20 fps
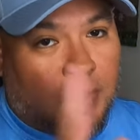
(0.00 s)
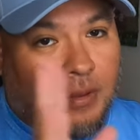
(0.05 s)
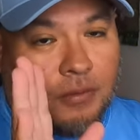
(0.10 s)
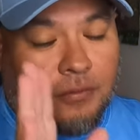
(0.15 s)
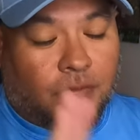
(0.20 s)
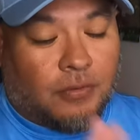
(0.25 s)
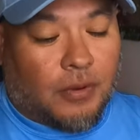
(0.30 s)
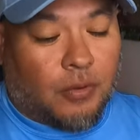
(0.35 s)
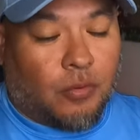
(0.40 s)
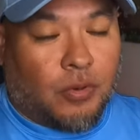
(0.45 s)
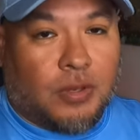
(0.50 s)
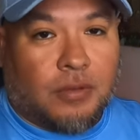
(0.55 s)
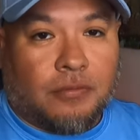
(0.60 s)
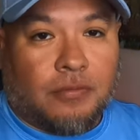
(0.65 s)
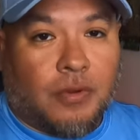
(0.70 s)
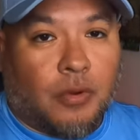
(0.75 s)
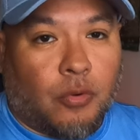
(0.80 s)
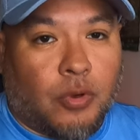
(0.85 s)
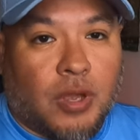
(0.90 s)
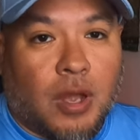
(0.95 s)
Very,
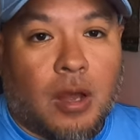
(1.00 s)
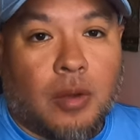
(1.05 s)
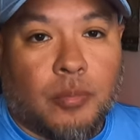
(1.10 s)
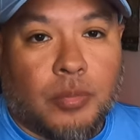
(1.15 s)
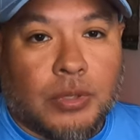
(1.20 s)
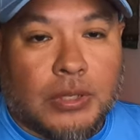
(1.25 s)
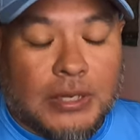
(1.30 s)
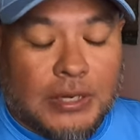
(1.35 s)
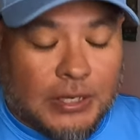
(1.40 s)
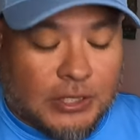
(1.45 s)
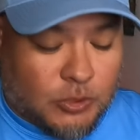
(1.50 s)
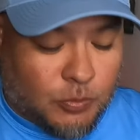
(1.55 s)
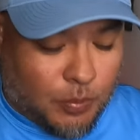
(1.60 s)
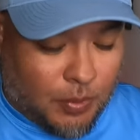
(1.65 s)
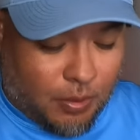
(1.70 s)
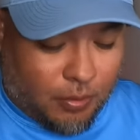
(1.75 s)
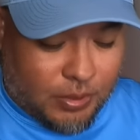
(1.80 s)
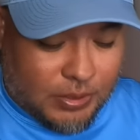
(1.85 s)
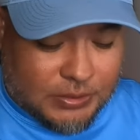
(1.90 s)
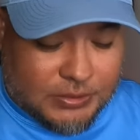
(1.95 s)
very humbling
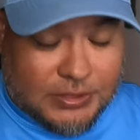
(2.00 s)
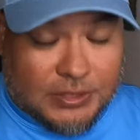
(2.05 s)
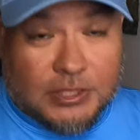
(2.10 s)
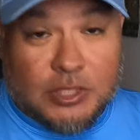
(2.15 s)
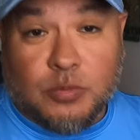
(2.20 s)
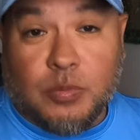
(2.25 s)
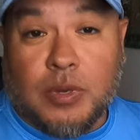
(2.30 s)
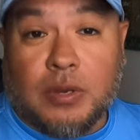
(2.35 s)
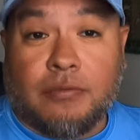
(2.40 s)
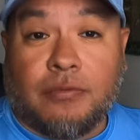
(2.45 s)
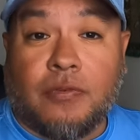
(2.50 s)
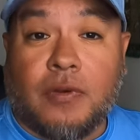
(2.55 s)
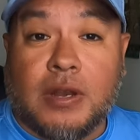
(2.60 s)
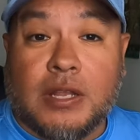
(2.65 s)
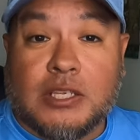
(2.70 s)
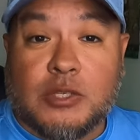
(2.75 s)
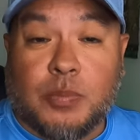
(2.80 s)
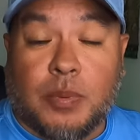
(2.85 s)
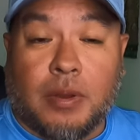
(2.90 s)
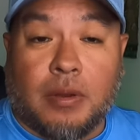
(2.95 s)
experience. This has been a fun
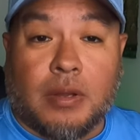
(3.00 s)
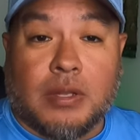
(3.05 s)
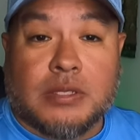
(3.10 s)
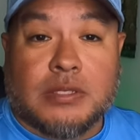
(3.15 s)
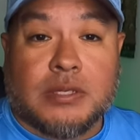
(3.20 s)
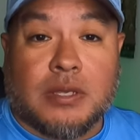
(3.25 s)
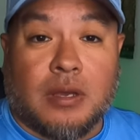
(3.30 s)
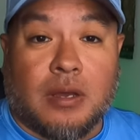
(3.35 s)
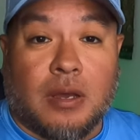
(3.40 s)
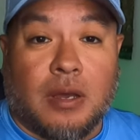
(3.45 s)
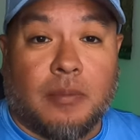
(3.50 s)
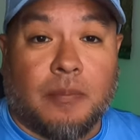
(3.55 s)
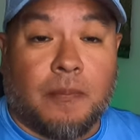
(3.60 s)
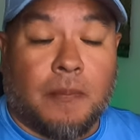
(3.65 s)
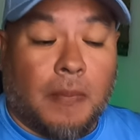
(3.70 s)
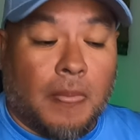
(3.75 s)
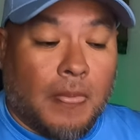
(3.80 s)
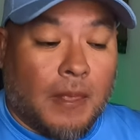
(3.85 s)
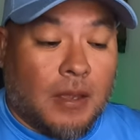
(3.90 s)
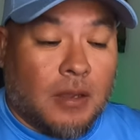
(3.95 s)
experience.
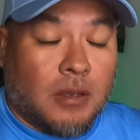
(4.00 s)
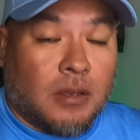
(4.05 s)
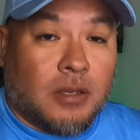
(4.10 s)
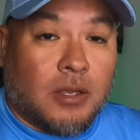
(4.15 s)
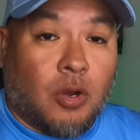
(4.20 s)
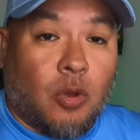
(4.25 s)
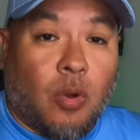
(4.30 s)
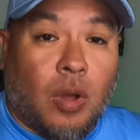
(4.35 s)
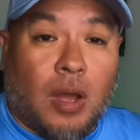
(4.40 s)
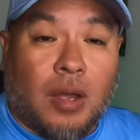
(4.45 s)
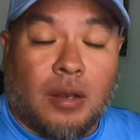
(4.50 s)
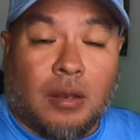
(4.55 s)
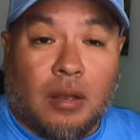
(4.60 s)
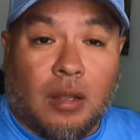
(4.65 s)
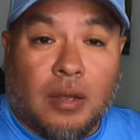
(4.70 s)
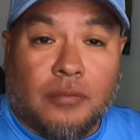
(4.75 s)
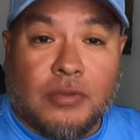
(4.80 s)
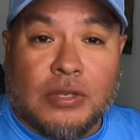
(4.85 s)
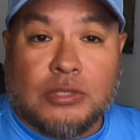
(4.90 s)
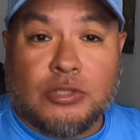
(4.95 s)
Um, you know, I
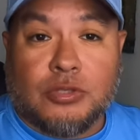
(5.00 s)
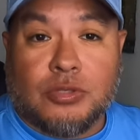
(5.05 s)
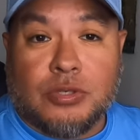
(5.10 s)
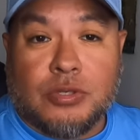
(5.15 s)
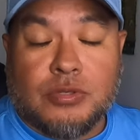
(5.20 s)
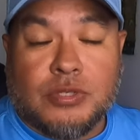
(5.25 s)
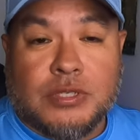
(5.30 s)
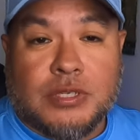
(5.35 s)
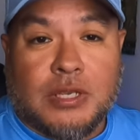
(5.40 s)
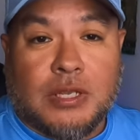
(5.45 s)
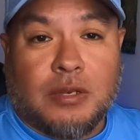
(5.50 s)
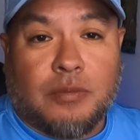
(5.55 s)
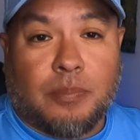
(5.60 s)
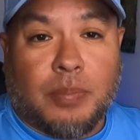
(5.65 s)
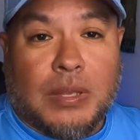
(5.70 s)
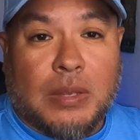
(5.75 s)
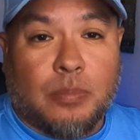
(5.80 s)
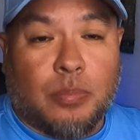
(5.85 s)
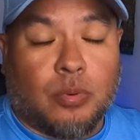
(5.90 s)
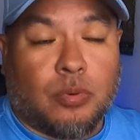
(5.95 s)
love introducing
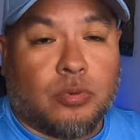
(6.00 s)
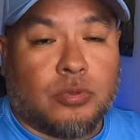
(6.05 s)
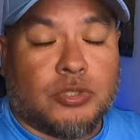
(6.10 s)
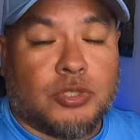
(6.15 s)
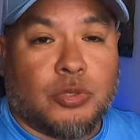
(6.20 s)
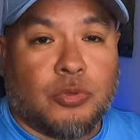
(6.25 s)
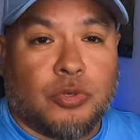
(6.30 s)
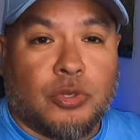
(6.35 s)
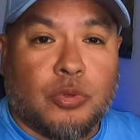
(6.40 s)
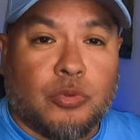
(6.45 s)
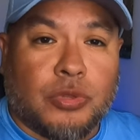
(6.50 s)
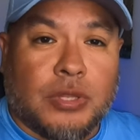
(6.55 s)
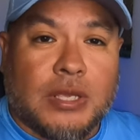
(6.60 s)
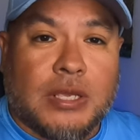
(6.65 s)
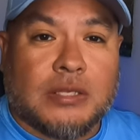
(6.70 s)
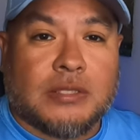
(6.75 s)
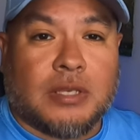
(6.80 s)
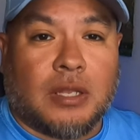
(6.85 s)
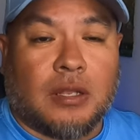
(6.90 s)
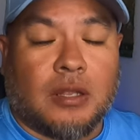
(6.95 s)
people to new
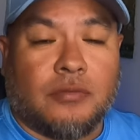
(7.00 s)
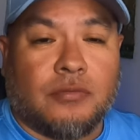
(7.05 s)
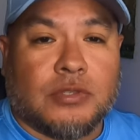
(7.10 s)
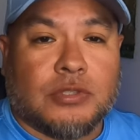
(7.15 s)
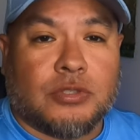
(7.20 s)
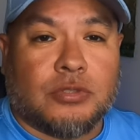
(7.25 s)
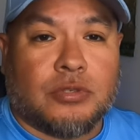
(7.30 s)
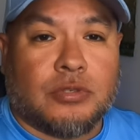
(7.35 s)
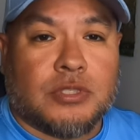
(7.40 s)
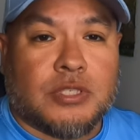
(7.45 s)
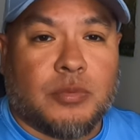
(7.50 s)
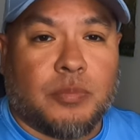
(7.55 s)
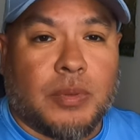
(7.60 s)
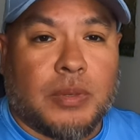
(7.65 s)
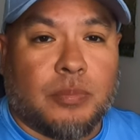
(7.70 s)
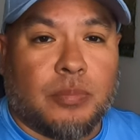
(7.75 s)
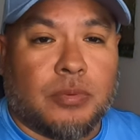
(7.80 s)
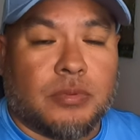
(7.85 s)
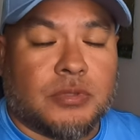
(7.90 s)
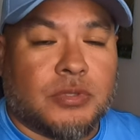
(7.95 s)
things. I love introducing
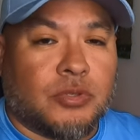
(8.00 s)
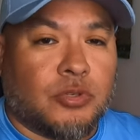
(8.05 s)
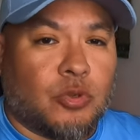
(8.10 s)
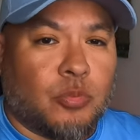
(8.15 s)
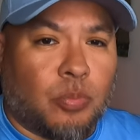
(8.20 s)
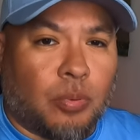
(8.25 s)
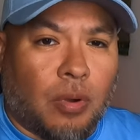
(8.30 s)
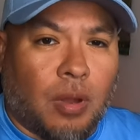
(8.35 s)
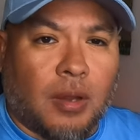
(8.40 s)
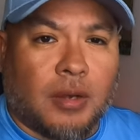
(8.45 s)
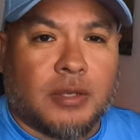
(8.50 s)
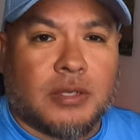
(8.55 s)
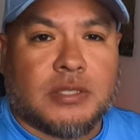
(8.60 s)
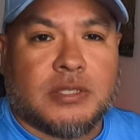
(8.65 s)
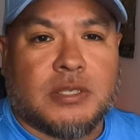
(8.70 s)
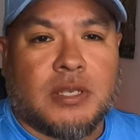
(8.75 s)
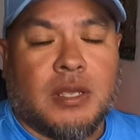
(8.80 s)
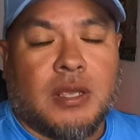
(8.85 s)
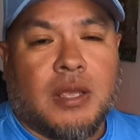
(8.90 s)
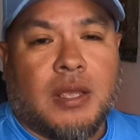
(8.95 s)
people to new
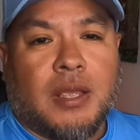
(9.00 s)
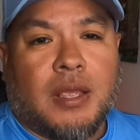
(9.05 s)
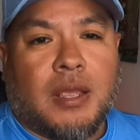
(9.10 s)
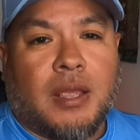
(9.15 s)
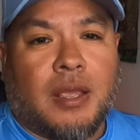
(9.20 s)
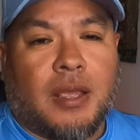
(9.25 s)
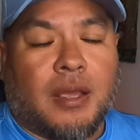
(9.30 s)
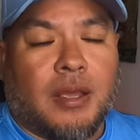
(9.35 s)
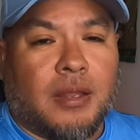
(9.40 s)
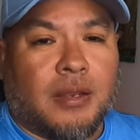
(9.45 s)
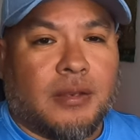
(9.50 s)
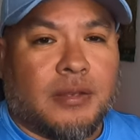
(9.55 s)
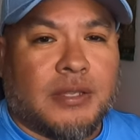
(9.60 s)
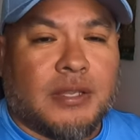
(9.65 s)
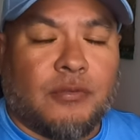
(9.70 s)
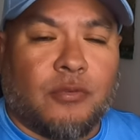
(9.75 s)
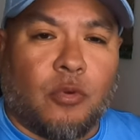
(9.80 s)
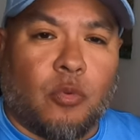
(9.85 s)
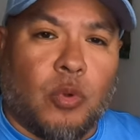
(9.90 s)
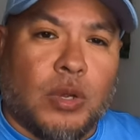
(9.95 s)
products and
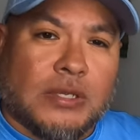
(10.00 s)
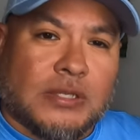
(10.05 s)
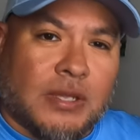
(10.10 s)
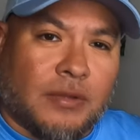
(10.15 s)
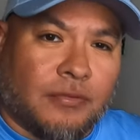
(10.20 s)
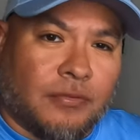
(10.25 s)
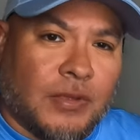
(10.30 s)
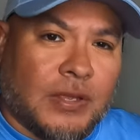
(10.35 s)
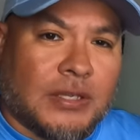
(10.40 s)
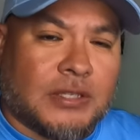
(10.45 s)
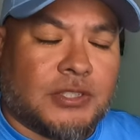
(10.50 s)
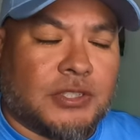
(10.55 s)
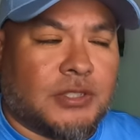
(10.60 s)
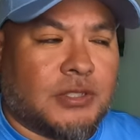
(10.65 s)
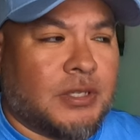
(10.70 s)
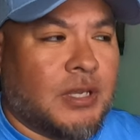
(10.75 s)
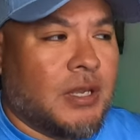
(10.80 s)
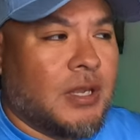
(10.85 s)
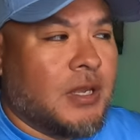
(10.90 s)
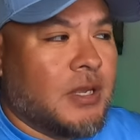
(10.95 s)
different ways I
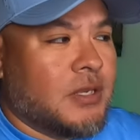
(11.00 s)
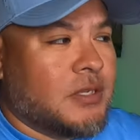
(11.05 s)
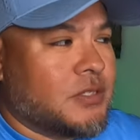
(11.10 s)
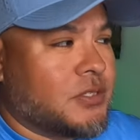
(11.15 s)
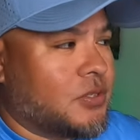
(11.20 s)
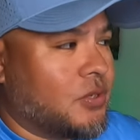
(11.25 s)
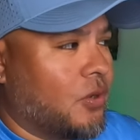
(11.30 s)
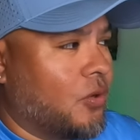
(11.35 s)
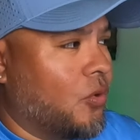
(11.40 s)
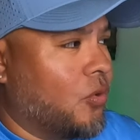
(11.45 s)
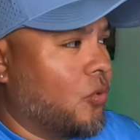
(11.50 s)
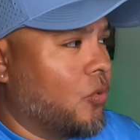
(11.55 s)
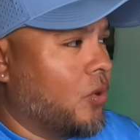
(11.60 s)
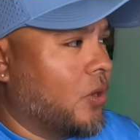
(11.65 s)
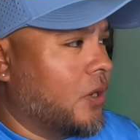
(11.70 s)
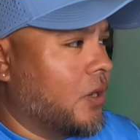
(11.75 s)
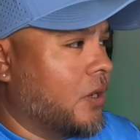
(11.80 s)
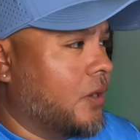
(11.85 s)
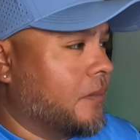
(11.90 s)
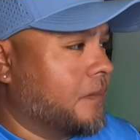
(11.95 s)
fish. So
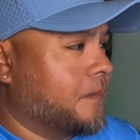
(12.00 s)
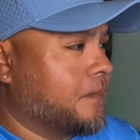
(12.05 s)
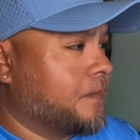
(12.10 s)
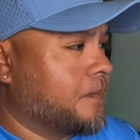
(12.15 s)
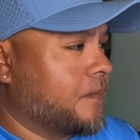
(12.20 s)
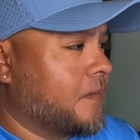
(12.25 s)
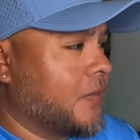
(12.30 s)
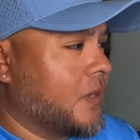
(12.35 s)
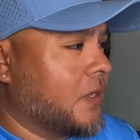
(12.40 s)
um,